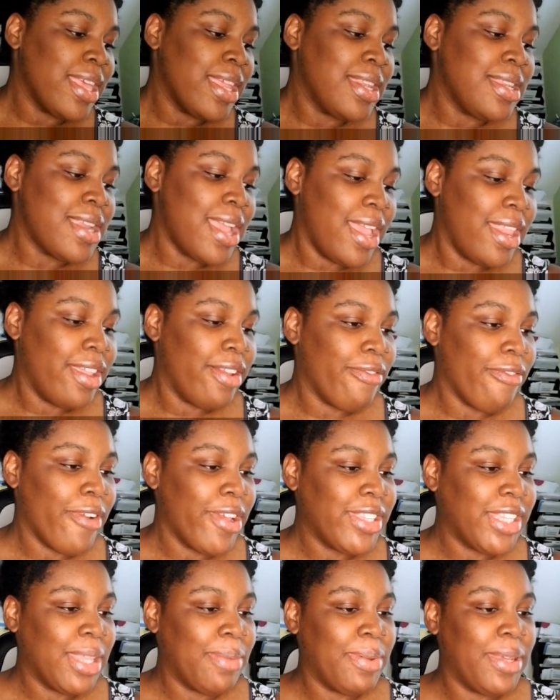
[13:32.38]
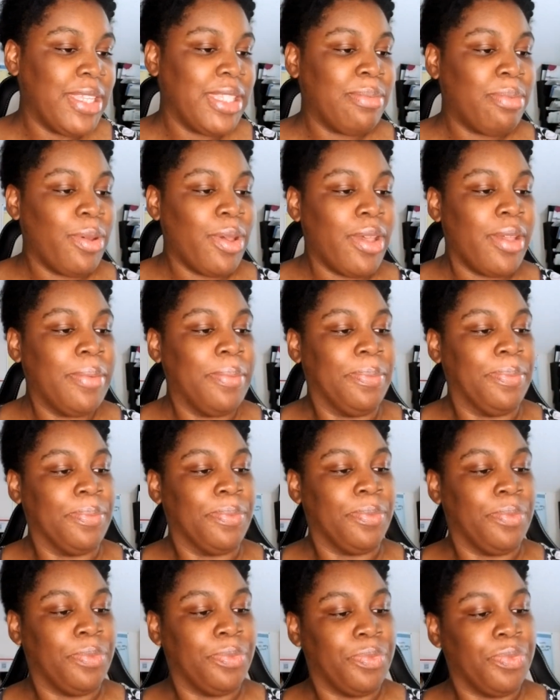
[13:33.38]
the Native Recipes book,
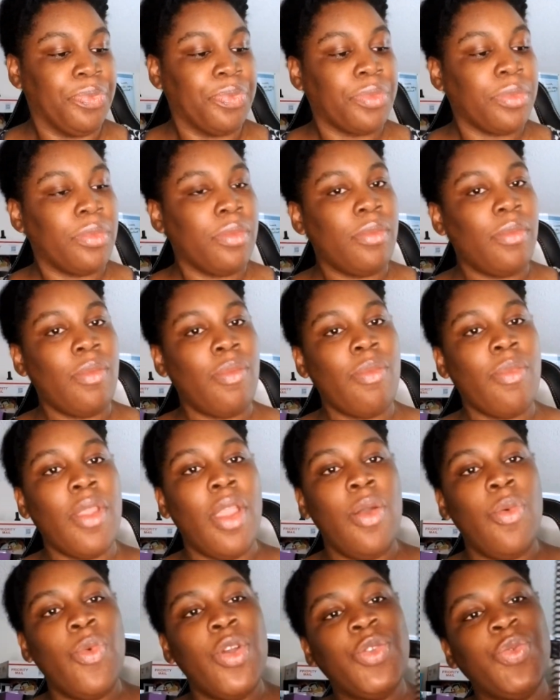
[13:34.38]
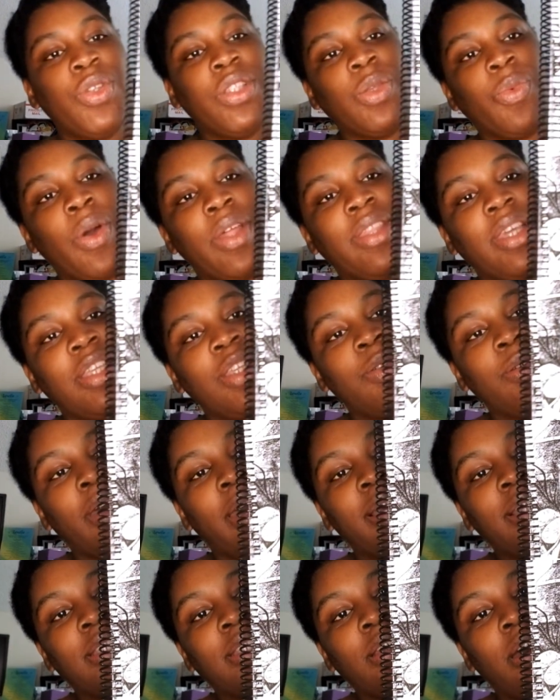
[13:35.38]
which was the one that you
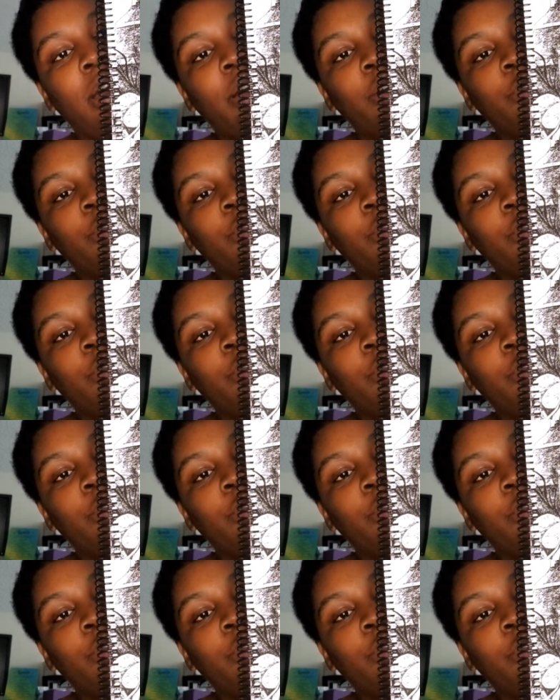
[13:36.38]
guys saw